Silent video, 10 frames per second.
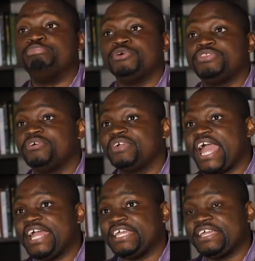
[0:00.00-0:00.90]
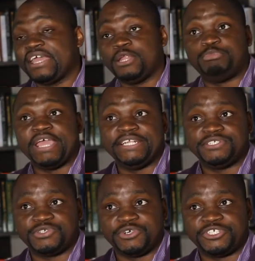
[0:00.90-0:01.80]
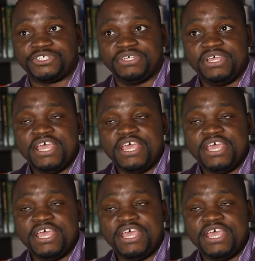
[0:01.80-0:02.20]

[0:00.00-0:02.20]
both organic and paid search.